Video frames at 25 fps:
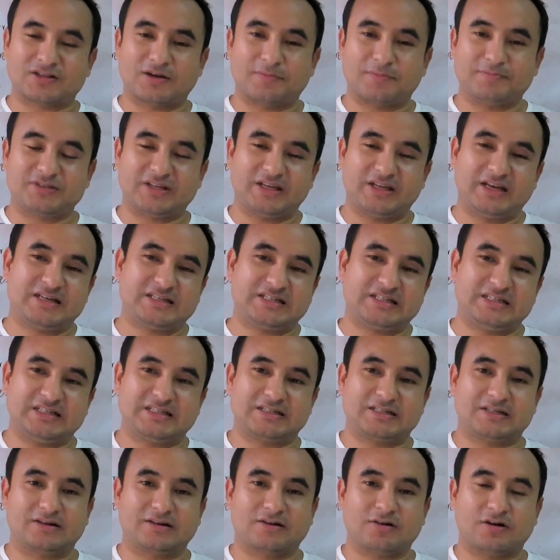some
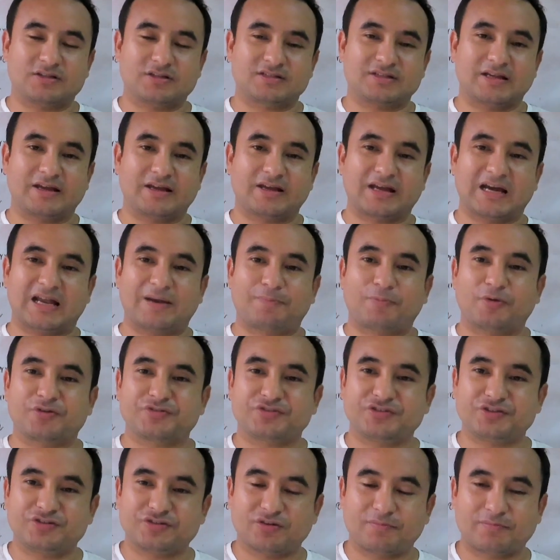genetic cause like
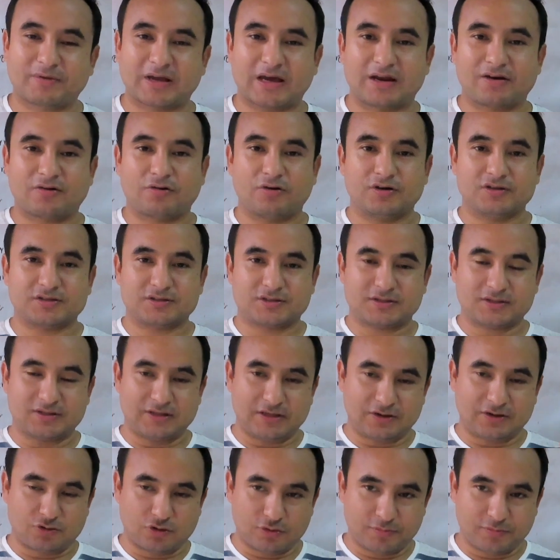Alport syndrome can cause
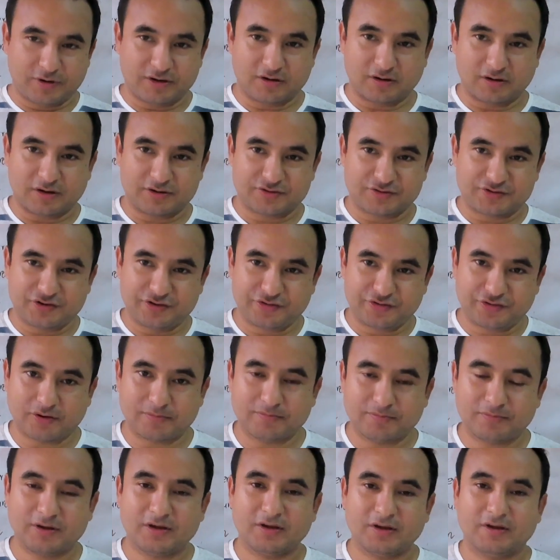the glomerular
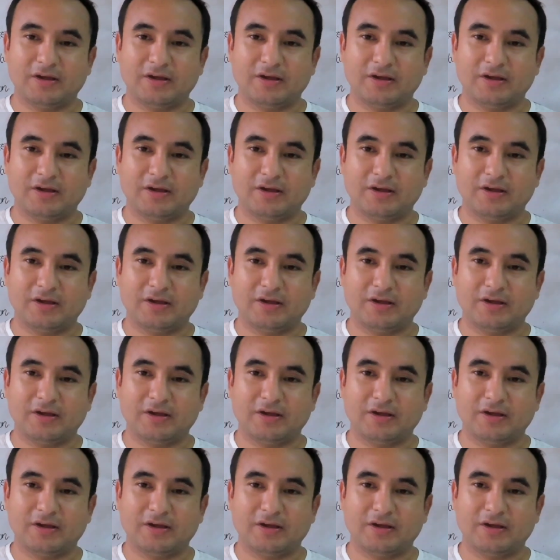syndrome,